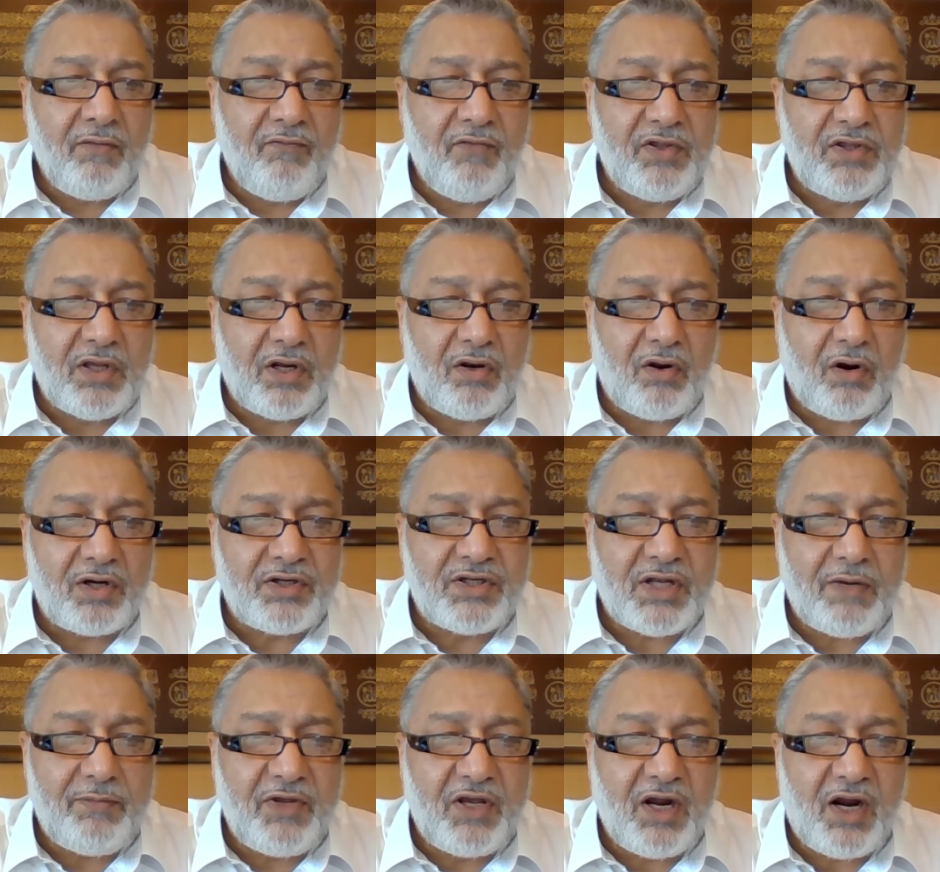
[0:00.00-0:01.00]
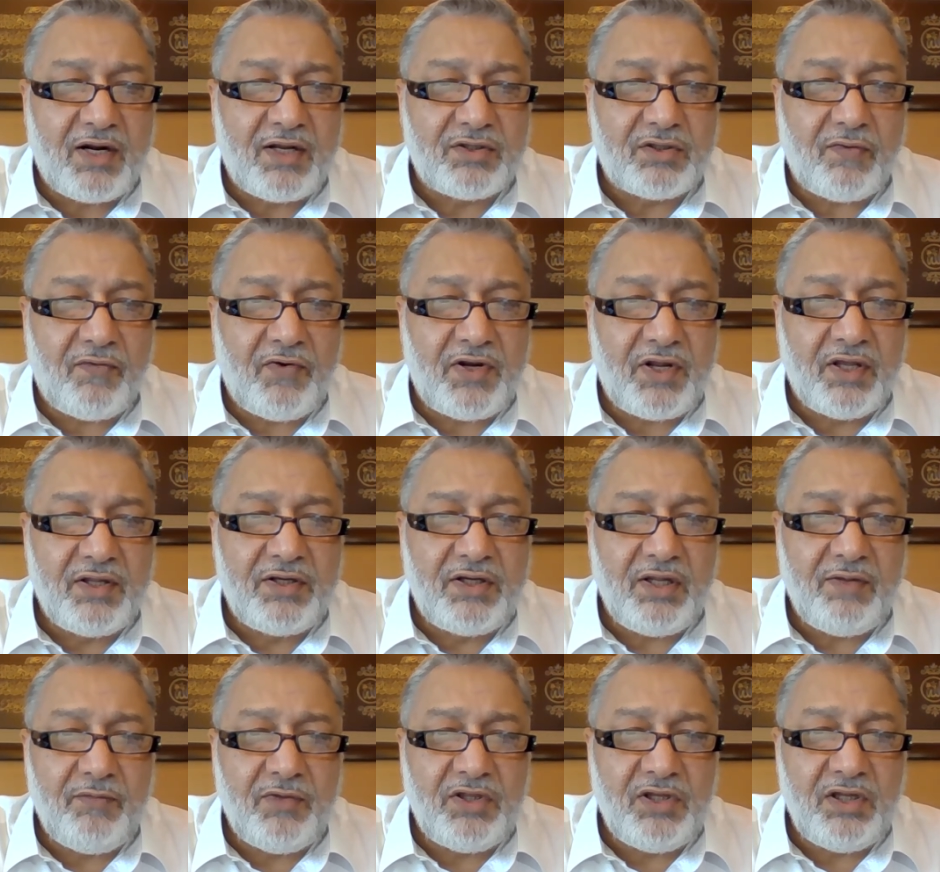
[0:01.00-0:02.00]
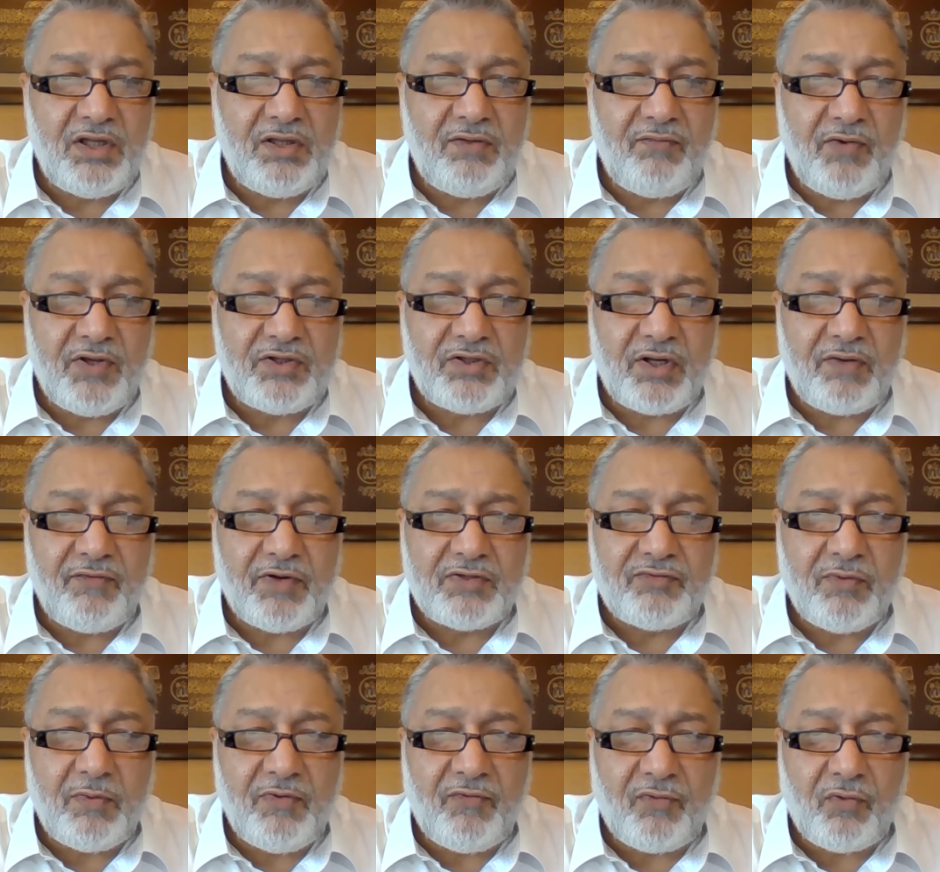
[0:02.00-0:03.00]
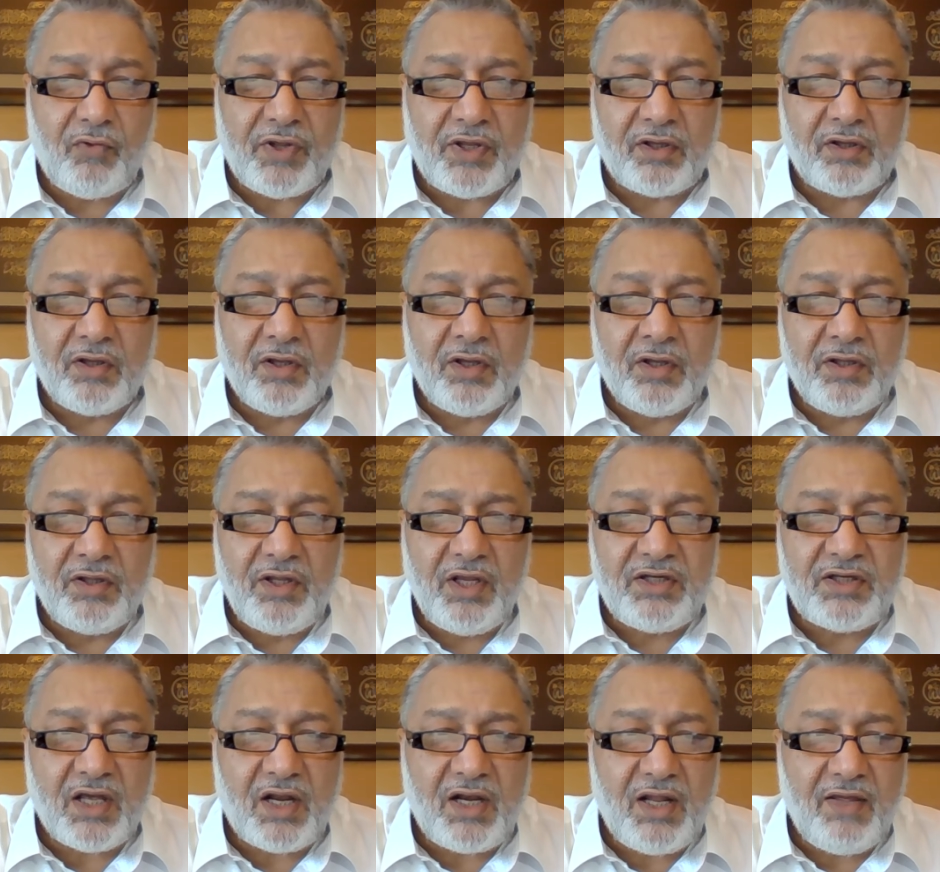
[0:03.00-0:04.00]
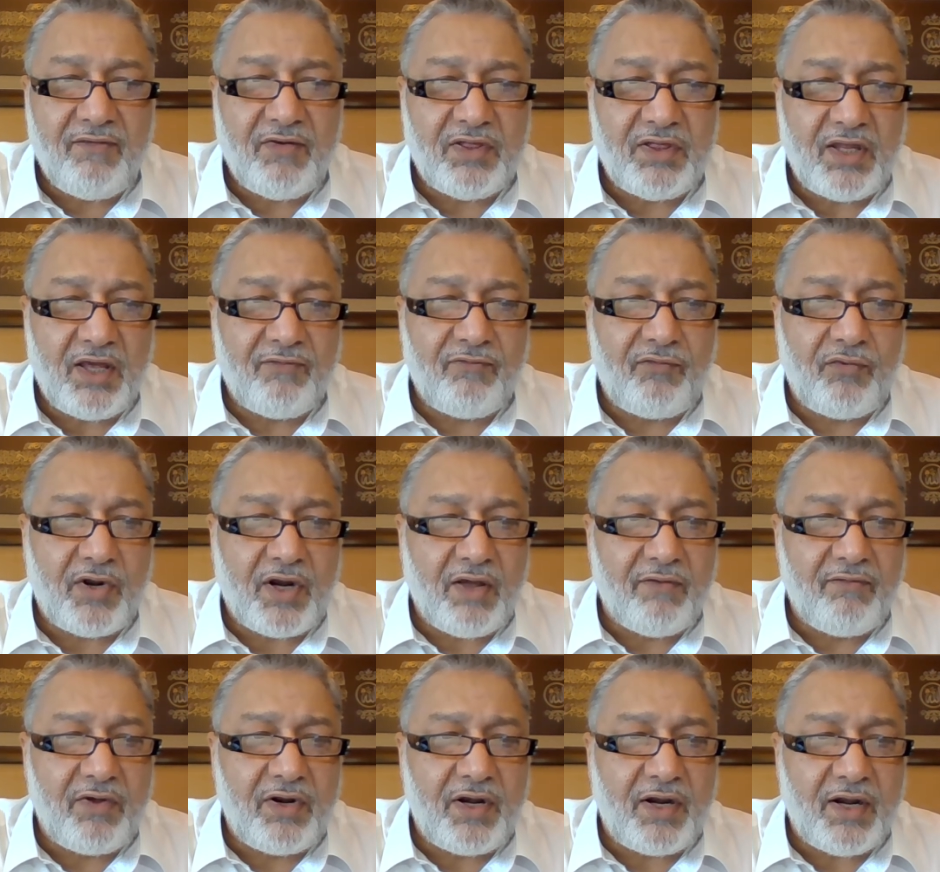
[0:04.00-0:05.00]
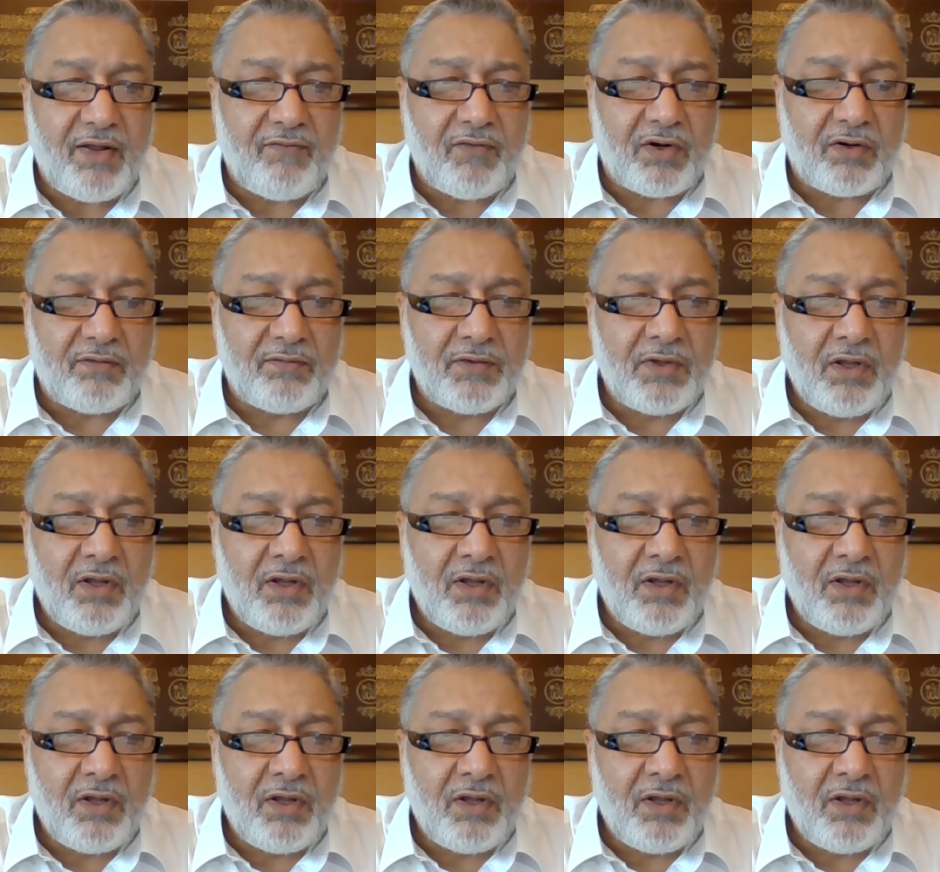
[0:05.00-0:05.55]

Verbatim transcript: with their Lord shall be gardens of eternity beneath which rivers will be flowing. They shall live in them forever and ever.